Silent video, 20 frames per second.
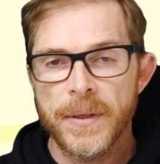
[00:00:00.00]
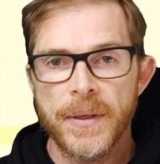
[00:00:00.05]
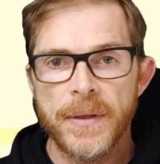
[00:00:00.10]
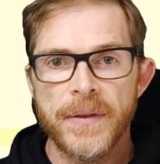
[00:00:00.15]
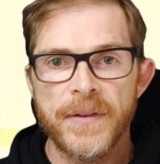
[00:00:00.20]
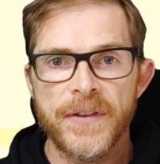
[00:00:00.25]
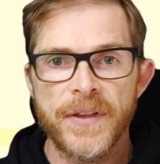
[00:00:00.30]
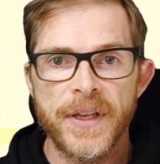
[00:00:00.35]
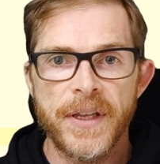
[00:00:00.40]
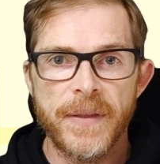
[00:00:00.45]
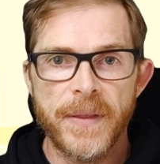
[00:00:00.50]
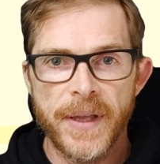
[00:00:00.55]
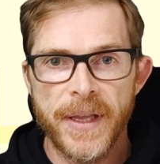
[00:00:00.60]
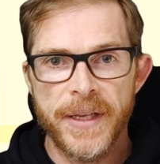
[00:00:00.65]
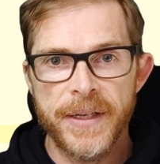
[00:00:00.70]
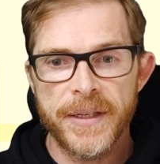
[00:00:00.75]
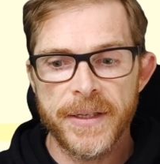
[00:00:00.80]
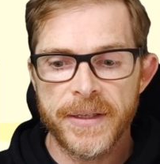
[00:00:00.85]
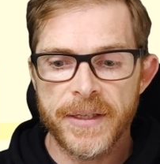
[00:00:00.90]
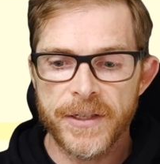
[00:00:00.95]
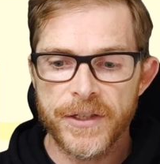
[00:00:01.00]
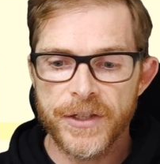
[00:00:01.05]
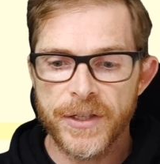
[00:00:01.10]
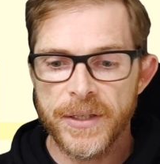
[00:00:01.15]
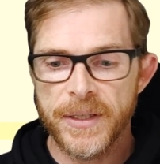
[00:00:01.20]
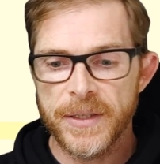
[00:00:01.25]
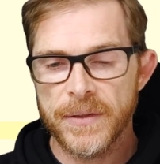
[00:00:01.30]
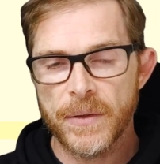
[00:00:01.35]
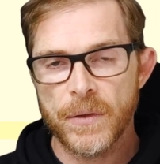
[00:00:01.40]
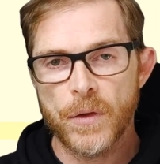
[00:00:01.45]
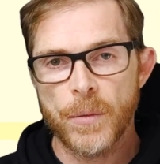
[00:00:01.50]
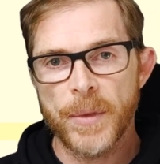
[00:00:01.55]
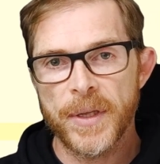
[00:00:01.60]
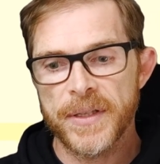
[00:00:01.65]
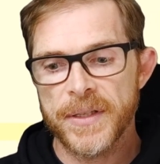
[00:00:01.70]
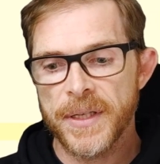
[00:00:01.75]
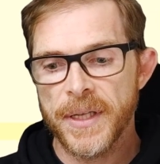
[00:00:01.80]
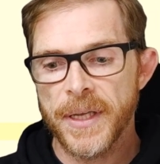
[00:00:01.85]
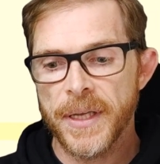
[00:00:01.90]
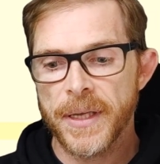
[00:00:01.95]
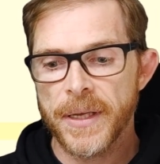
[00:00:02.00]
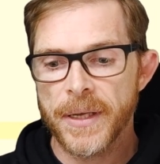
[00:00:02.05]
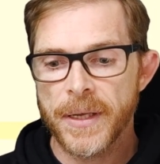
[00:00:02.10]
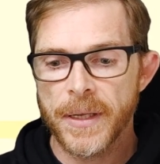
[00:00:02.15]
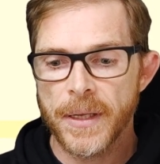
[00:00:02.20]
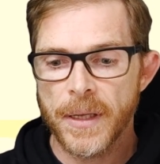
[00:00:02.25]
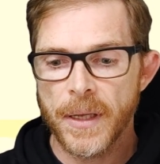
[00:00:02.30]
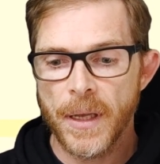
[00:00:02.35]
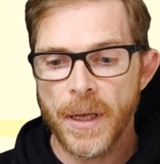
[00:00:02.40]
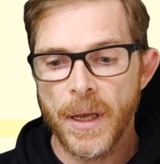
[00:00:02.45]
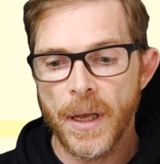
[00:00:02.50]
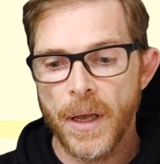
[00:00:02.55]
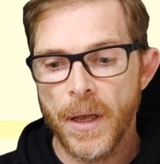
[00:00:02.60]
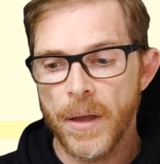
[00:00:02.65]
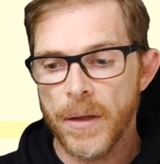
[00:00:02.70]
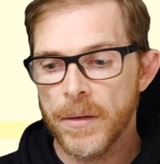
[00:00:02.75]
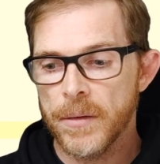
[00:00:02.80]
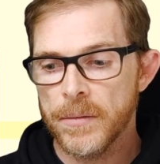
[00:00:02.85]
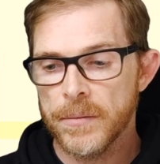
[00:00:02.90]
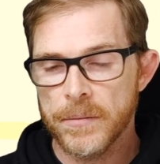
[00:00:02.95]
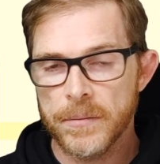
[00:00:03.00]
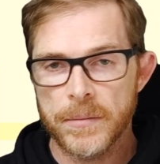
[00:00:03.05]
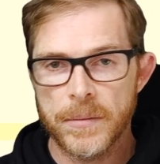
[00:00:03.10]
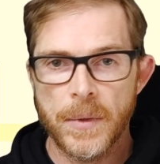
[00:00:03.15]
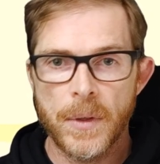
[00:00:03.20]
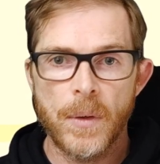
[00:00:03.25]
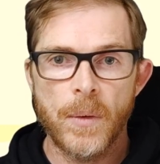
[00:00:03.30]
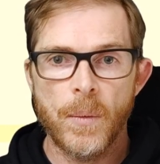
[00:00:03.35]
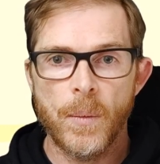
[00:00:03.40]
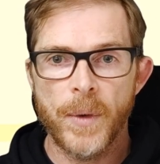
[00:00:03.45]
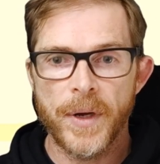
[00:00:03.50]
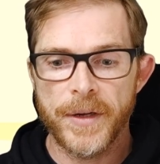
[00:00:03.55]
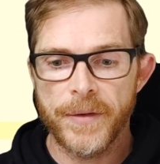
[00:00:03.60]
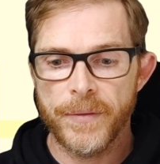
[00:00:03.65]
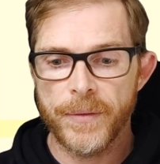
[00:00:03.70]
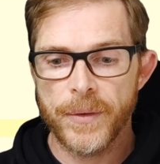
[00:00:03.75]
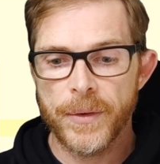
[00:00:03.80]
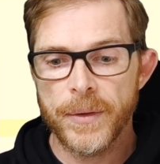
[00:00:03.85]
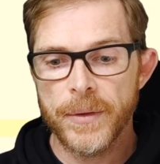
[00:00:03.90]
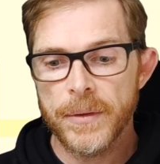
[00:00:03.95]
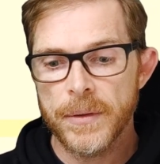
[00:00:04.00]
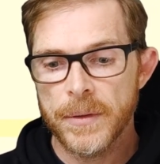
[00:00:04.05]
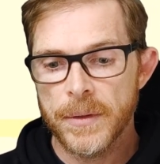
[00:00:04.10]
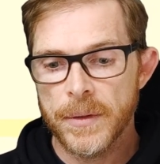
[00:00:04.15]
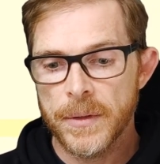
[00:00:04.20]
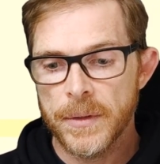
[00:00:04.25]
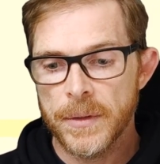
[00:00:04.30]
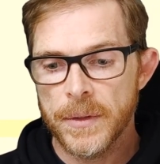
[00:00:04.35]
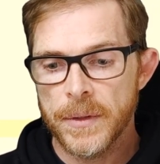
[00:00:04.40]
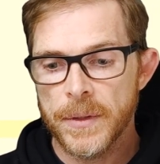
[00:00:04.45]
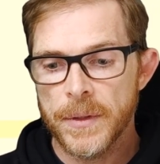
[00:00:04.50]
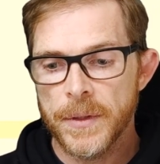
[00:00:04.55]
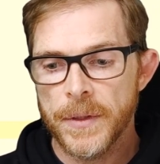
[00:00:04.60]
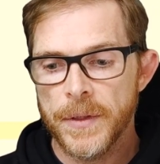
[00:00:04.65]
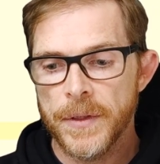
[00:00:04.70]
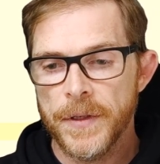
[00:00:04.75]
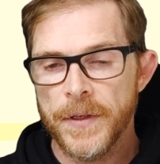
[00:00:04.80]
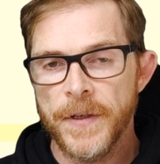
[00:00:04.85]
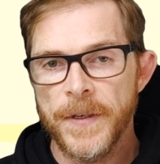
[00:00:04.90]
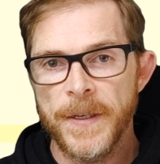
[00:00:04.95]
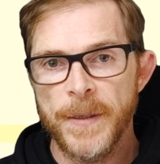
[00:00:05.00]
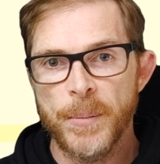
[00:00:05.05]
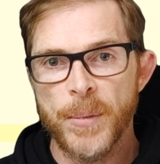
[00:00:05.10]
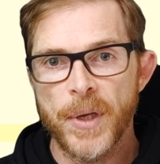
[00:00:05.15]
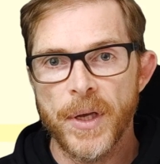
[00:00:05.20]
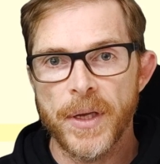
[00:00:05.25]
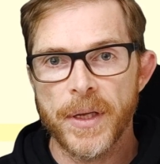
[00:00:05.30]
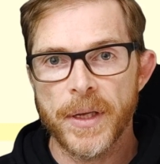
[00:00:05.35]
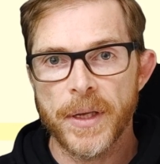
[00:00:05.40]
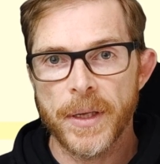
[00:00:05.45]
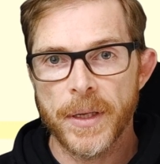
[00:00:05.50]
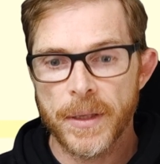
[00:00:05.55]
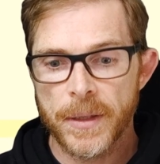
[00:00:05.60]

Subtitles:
see the indentation is automatic, whatever, debug,